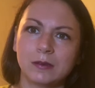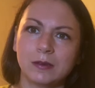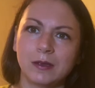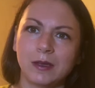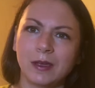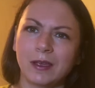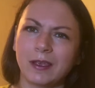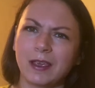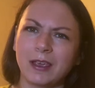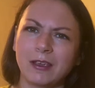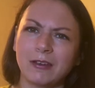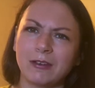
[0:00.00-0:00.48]
I
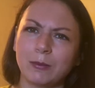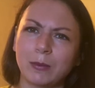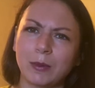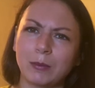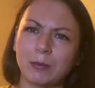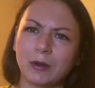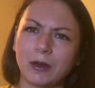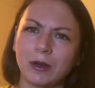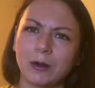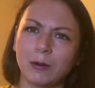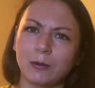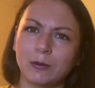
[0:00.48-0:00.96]
can't
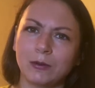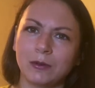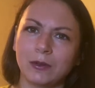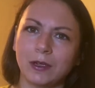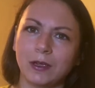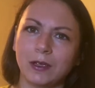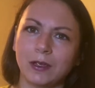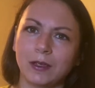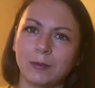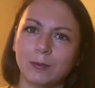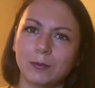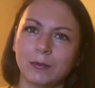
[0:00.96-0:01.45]
remember how old I
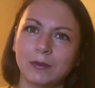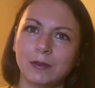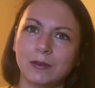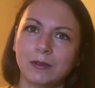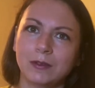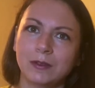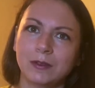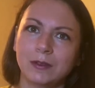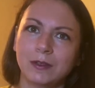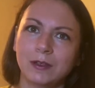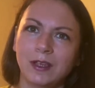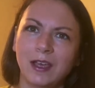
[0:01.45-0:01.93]
am.
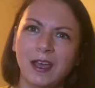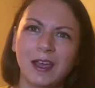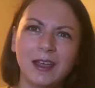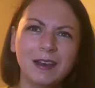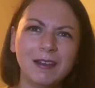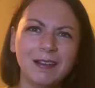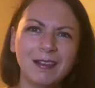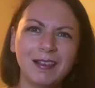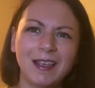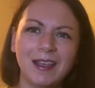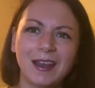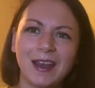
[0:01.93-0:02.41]
How
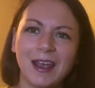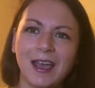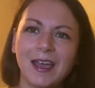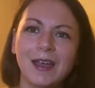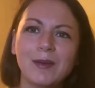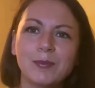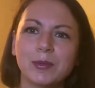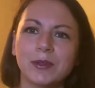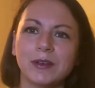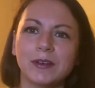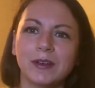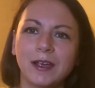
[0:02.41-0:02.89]
does that
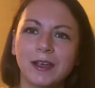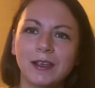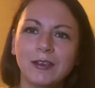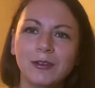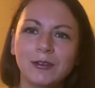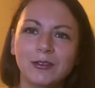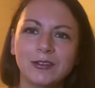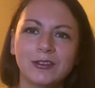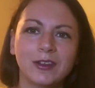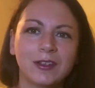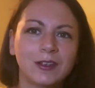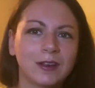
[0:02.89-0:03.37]
happen? I
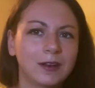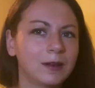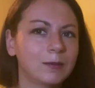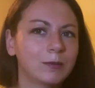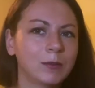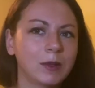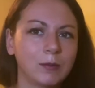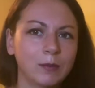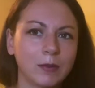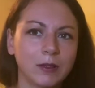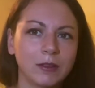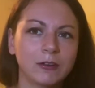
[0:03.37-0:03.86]
used to get on
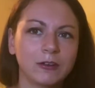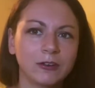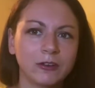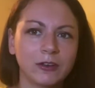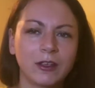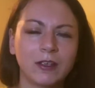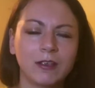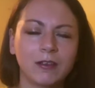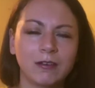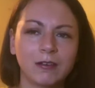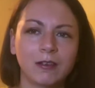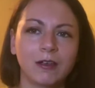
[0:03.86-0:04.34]
my mother's
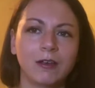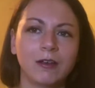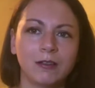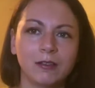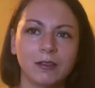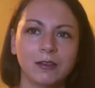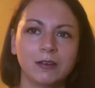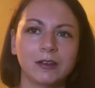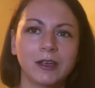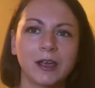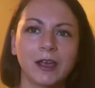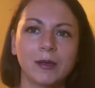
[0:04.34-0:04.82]
case all
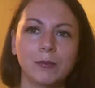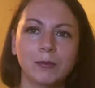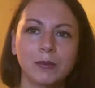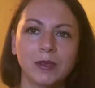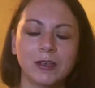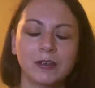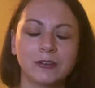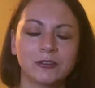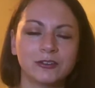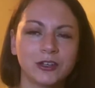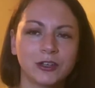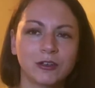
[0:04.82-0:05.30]
the time
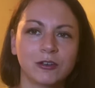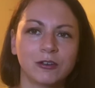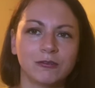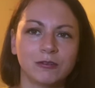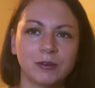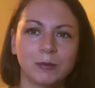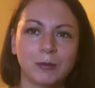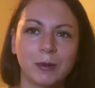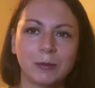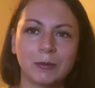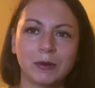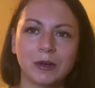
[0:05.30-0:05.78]
because she couldn't
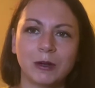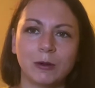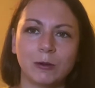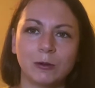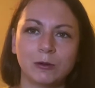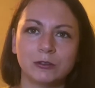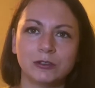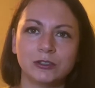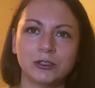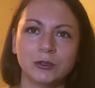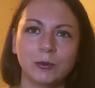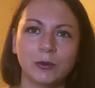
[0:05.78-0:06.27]
remember how
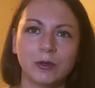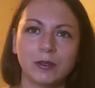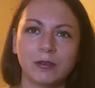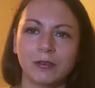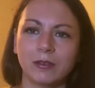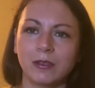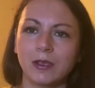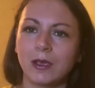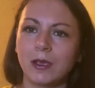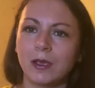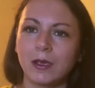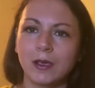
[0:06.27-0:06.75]
old she was,
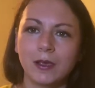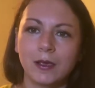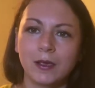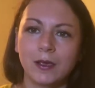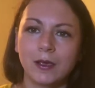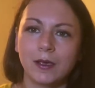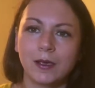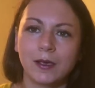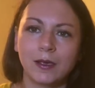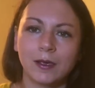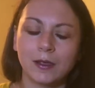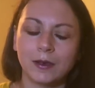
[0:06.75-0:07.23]

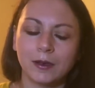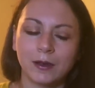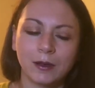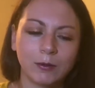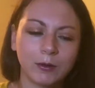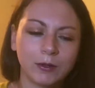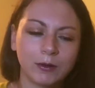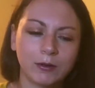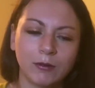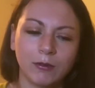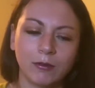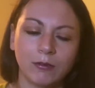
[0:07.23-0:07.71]
and now
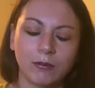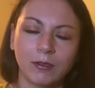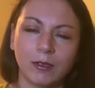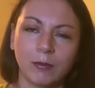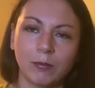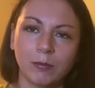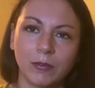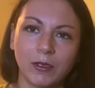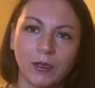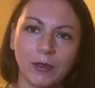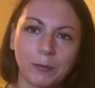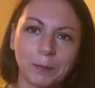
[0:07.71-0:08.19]
I do the same
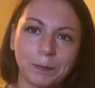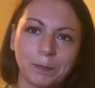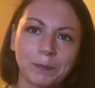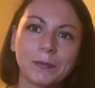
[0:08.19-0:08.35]
thing.